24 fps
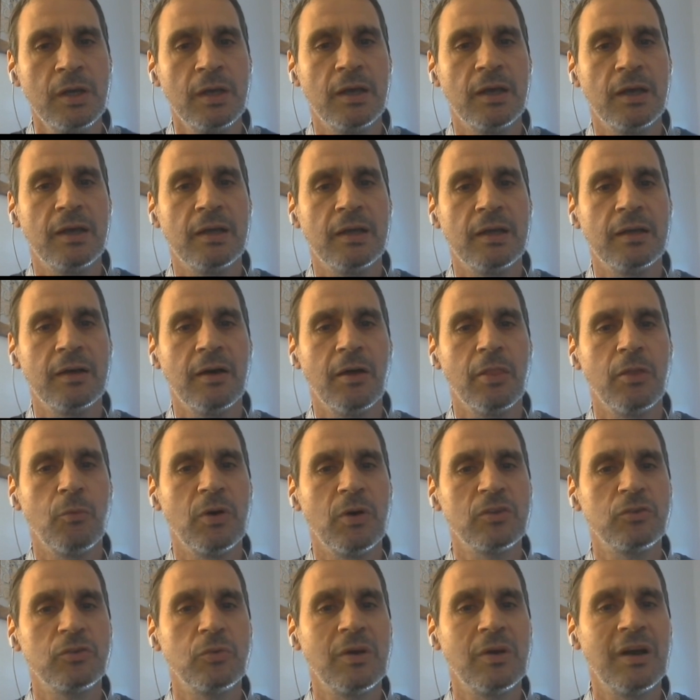
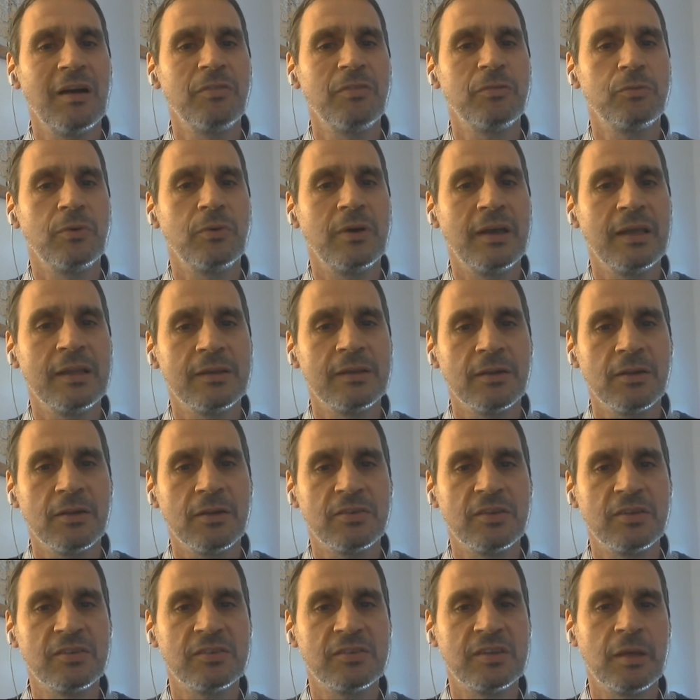Otherwise, you have to enter the
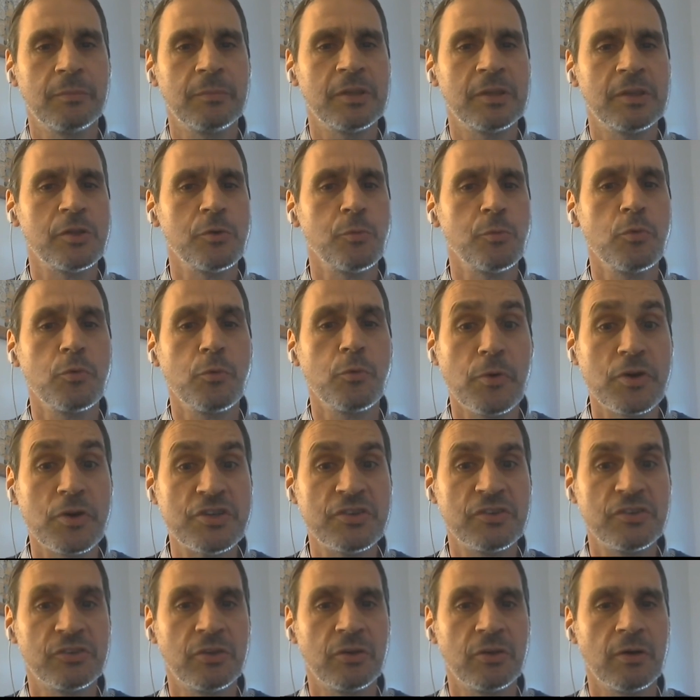system and you would
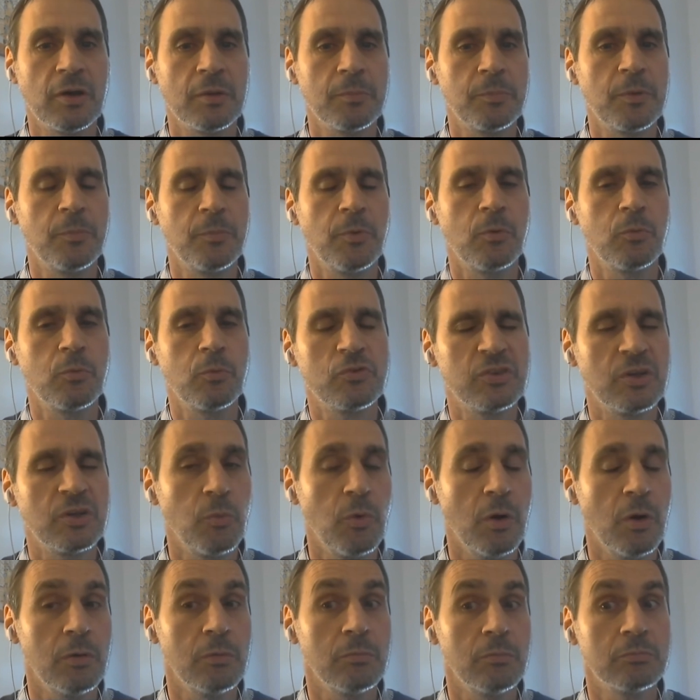register, and people would say,
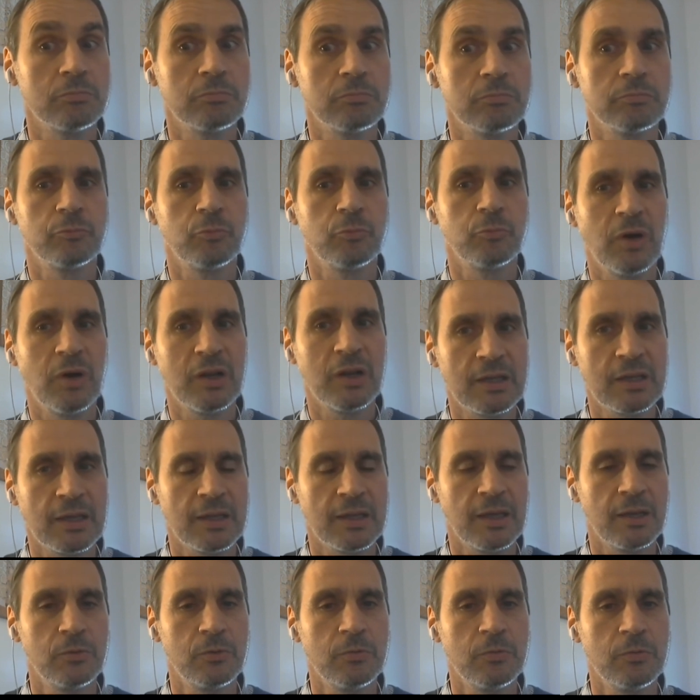well, what can
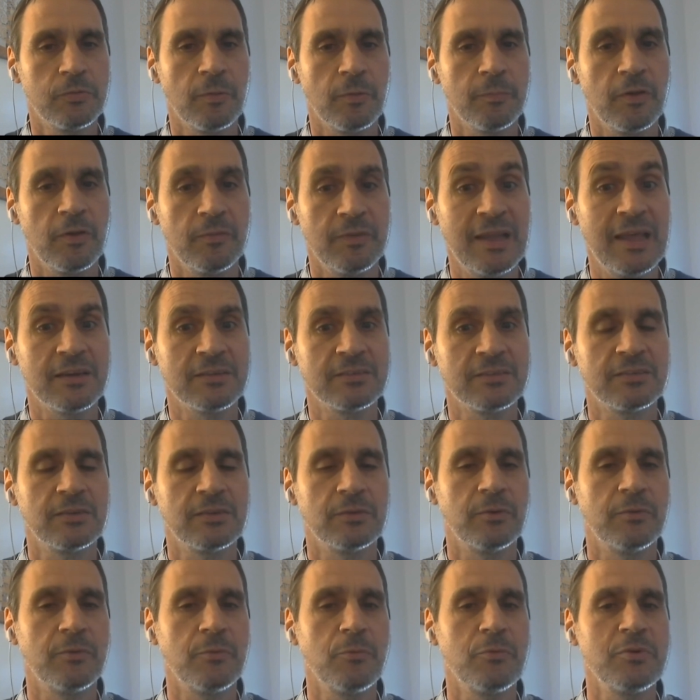I do from next?
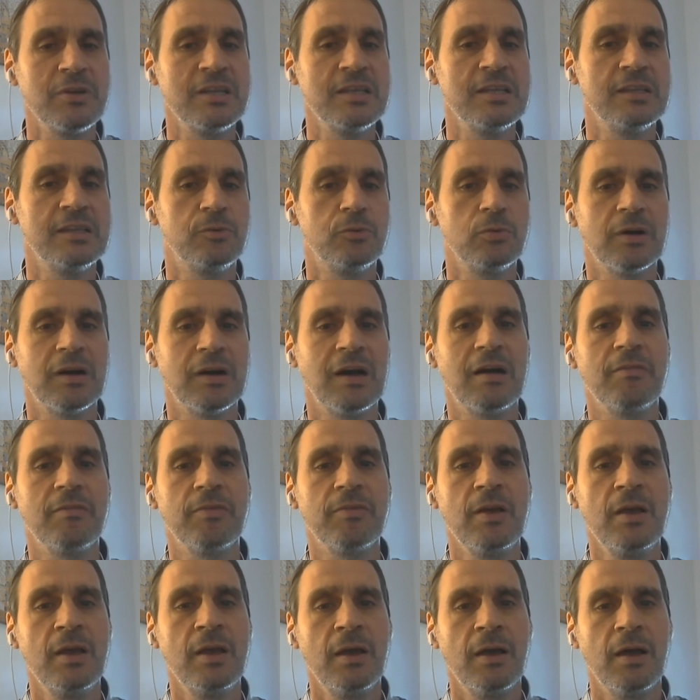So we need to have
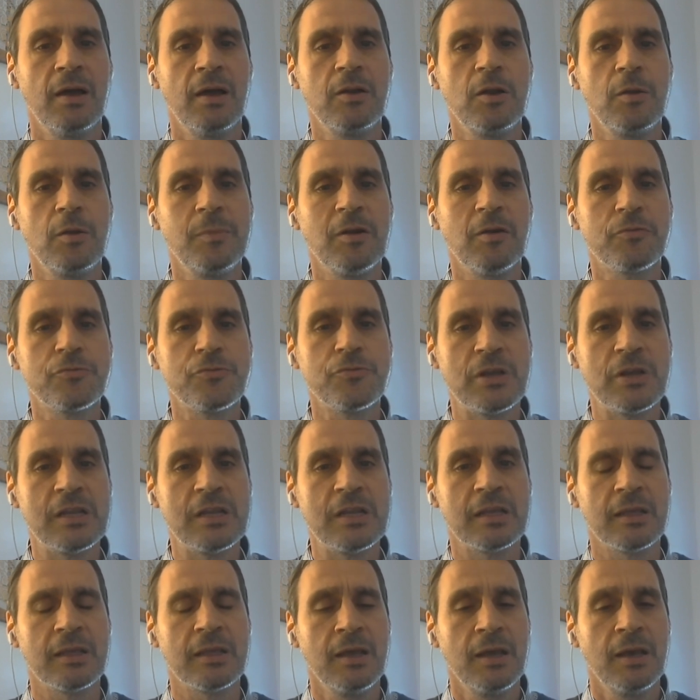a little bit of
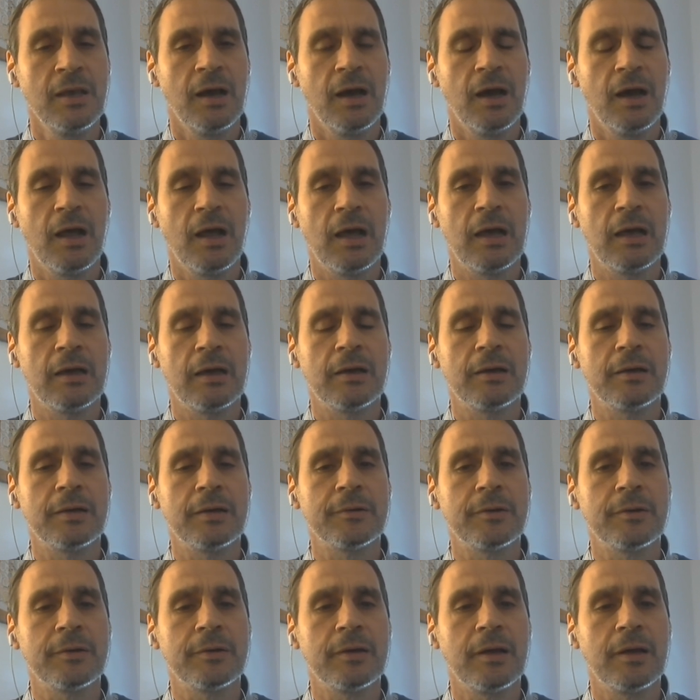training.
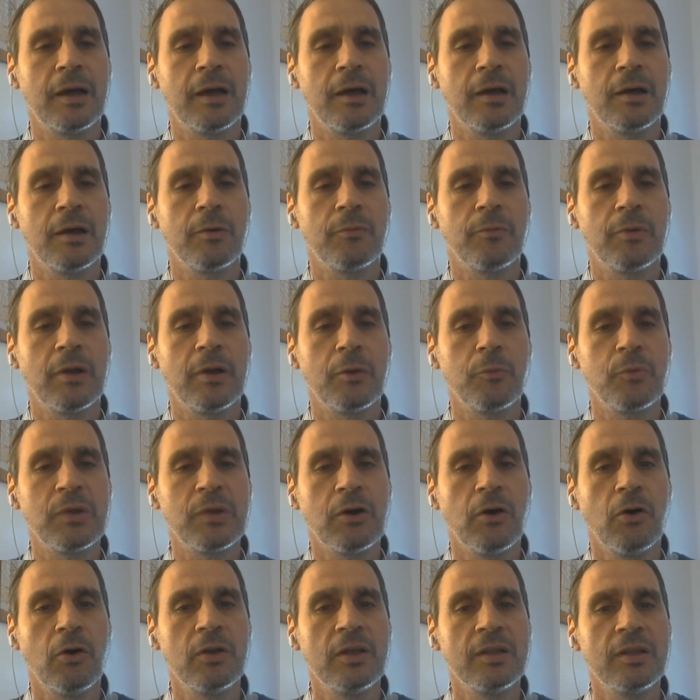I
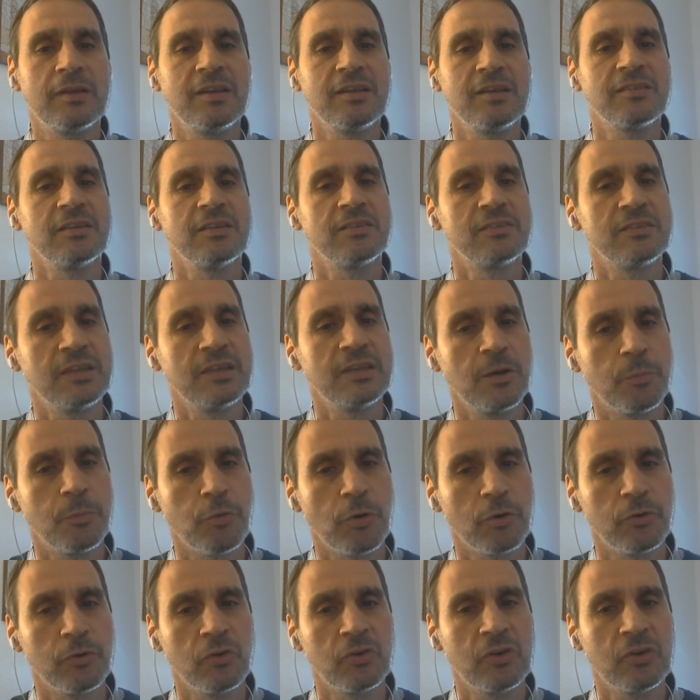recall it, this is still a
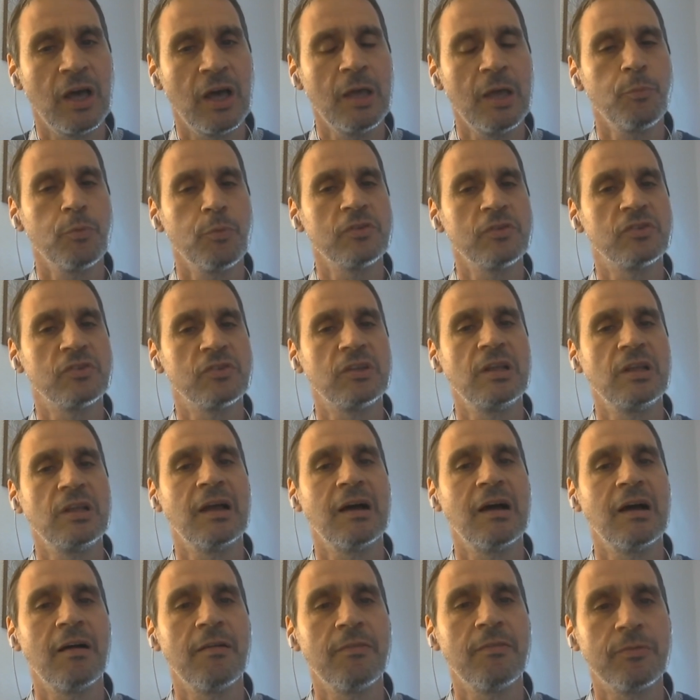prototype. We still
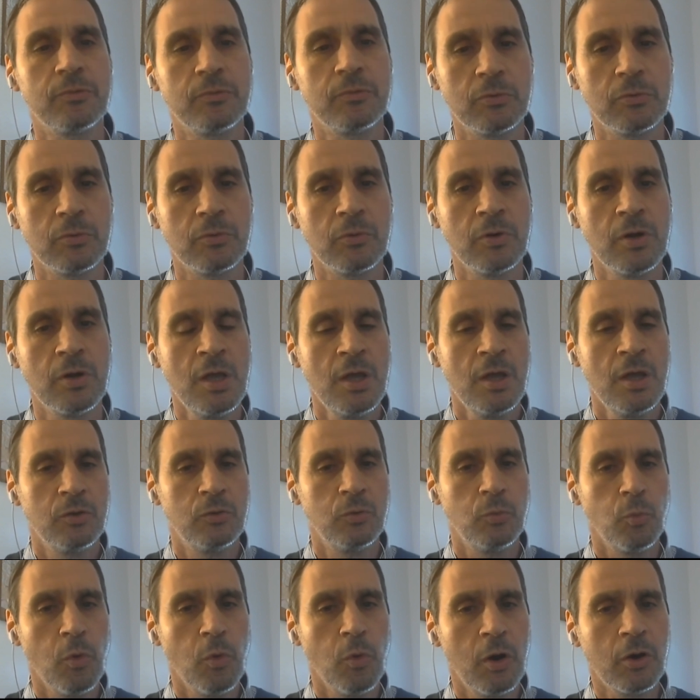have to
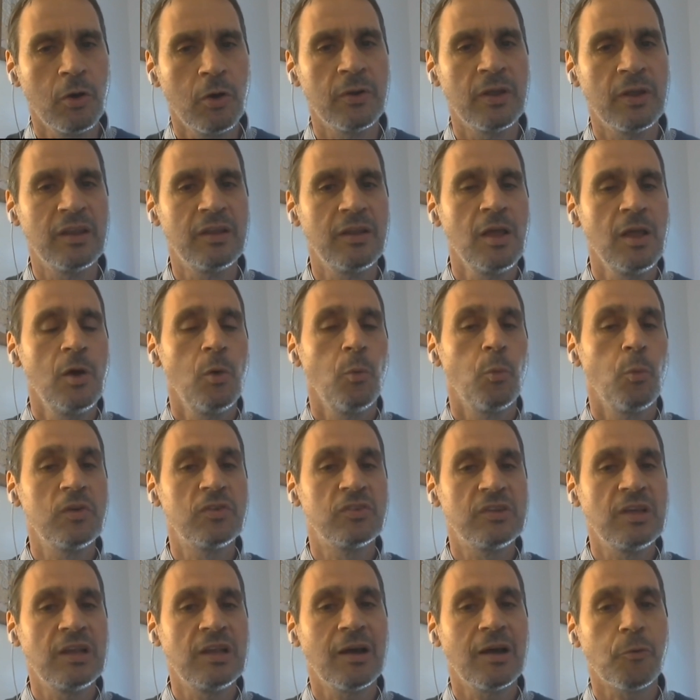work on it. We're
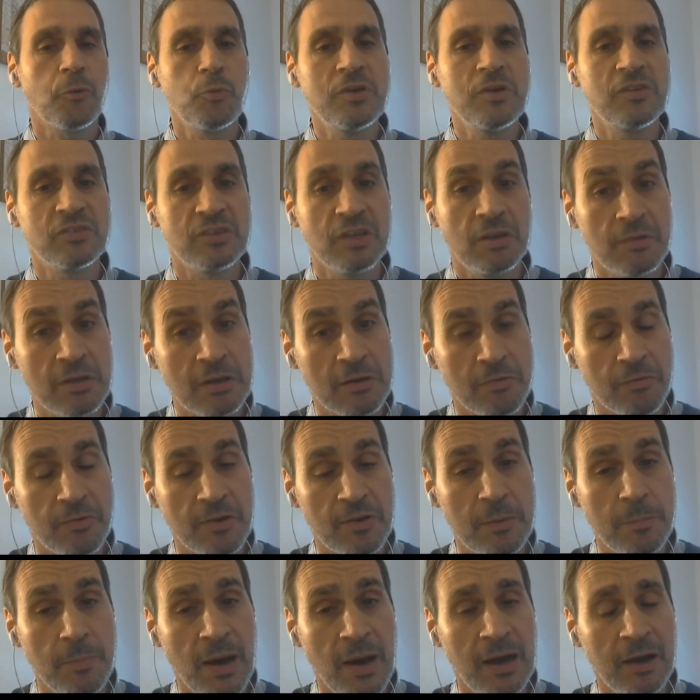still receiving
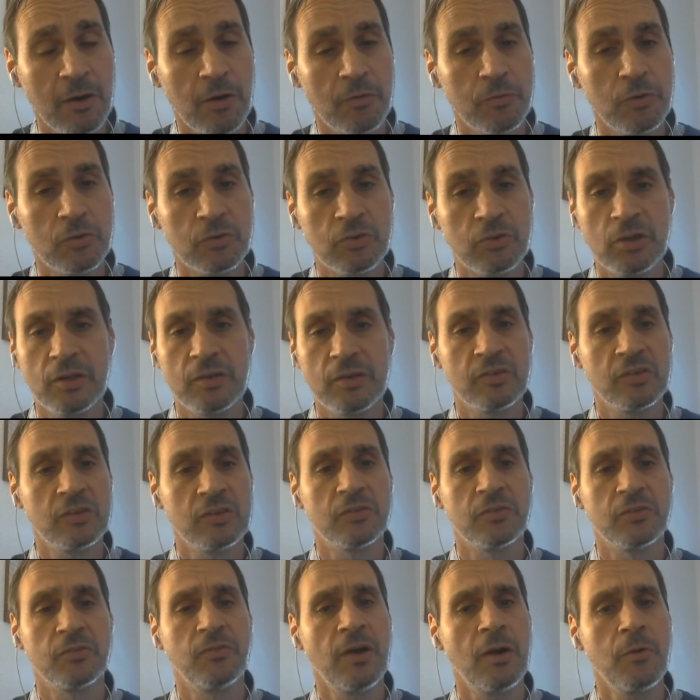feedback. Obviously, this
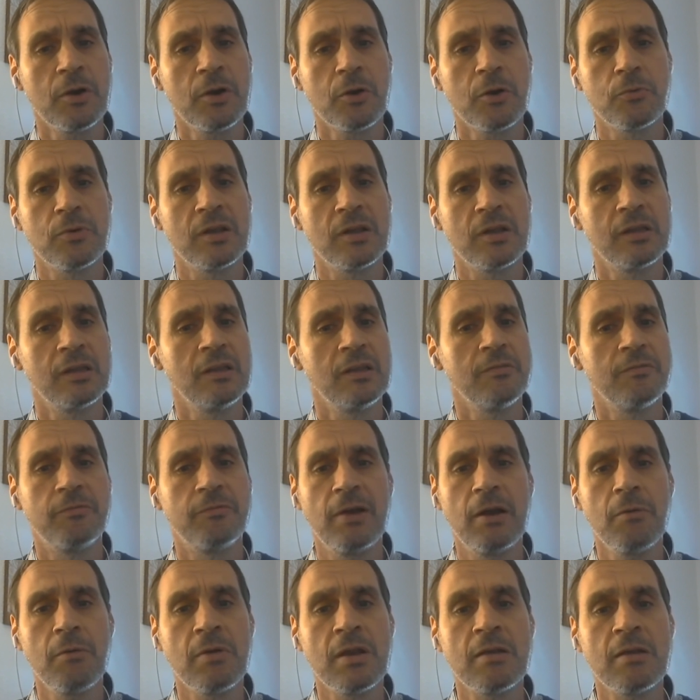is very creative,
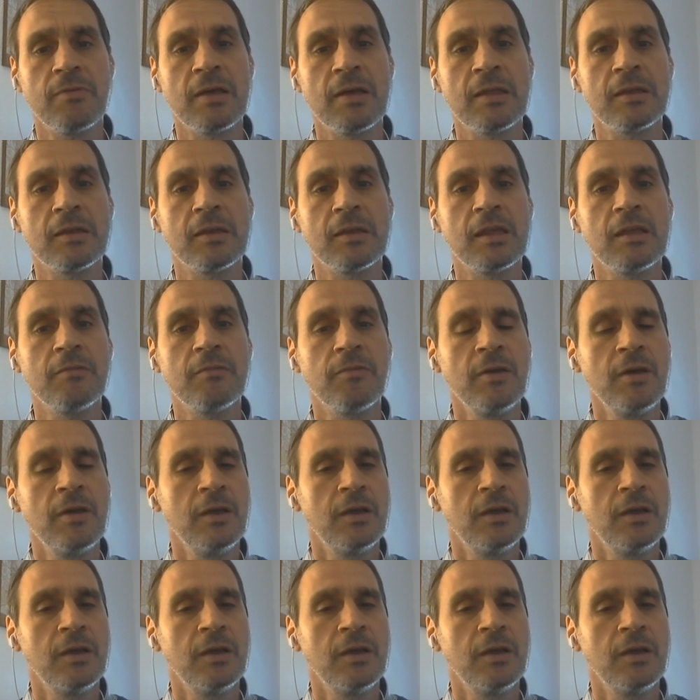very inventive.